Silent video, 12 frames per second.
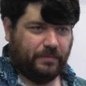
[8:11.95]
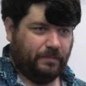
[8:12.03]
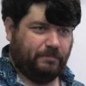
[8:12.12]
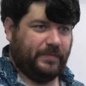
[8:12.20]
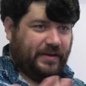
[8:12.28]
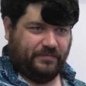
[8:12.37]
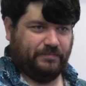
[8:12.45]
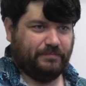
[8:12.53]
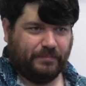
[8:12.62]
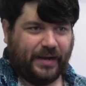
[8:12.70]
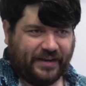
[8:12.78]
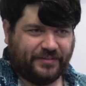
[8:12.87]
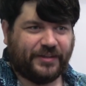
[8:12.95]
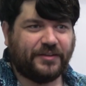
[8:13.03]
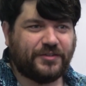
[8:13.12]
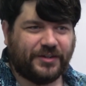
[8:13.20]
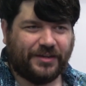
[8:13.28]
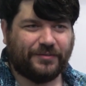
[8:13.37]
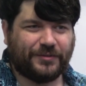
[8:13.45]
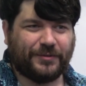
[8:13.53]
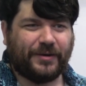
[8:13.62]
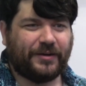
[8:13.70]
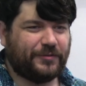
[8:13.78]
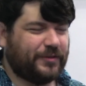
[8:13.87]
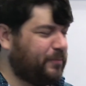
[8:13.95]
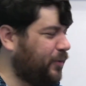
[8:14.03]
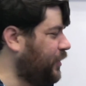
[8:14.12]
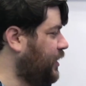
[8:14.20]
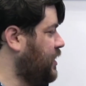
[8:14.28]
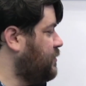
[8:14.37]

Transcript: that by extension give us the Reynolds number.